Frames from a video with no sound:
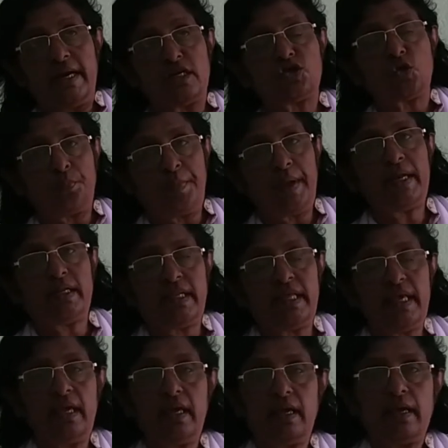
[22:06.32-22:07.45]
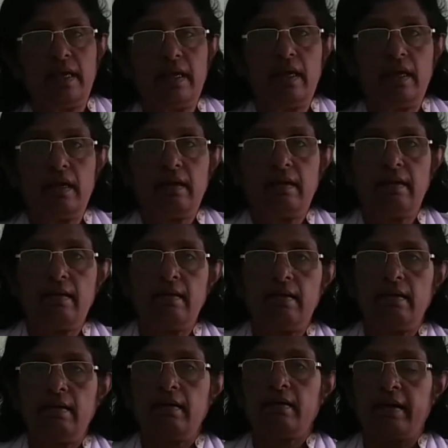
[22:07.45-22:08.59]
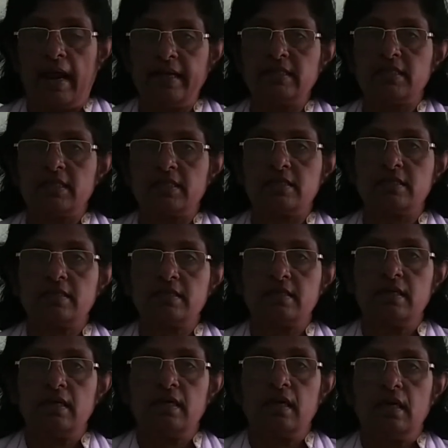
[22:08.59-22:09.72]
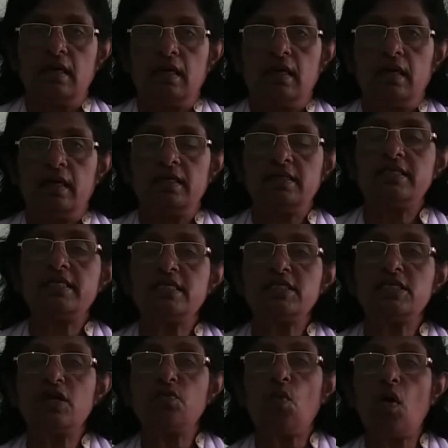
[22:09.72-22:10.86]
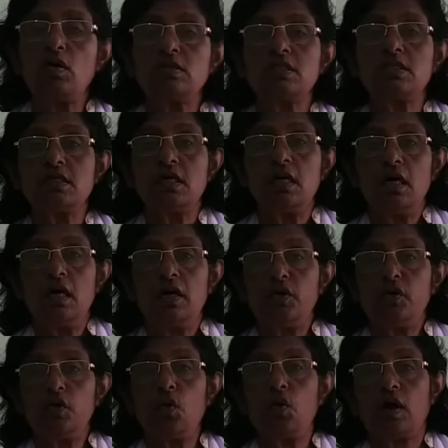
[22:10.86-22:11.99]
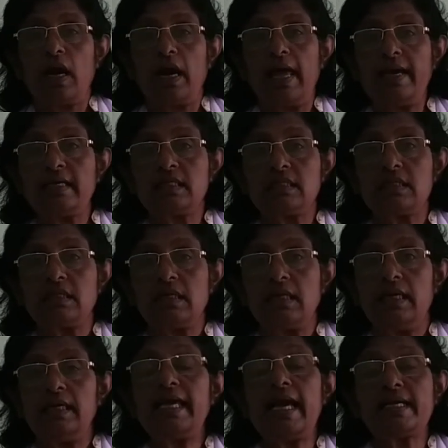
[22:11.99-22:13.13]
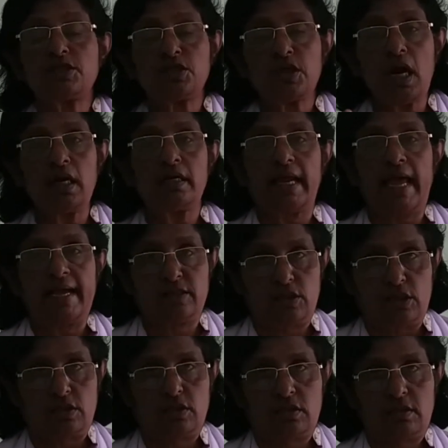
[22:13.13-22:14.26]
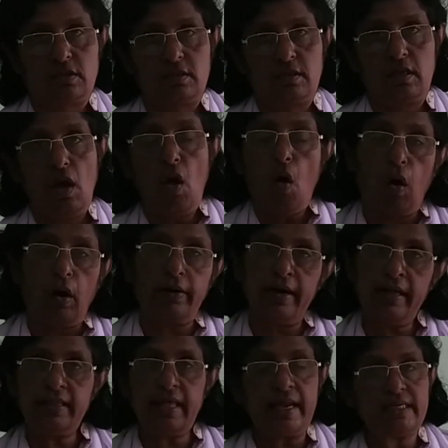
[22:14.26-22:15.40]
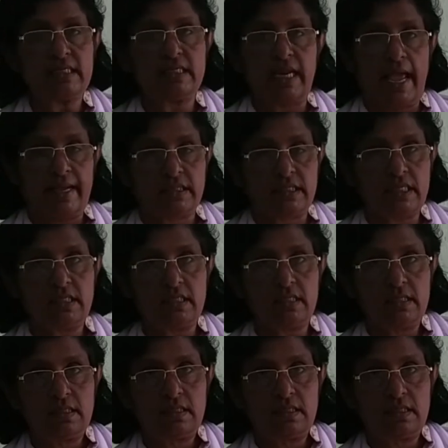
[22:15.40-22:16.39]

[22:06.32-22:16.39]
to meet the crisis, his decision was to collect extra taxes. Already there is taxes,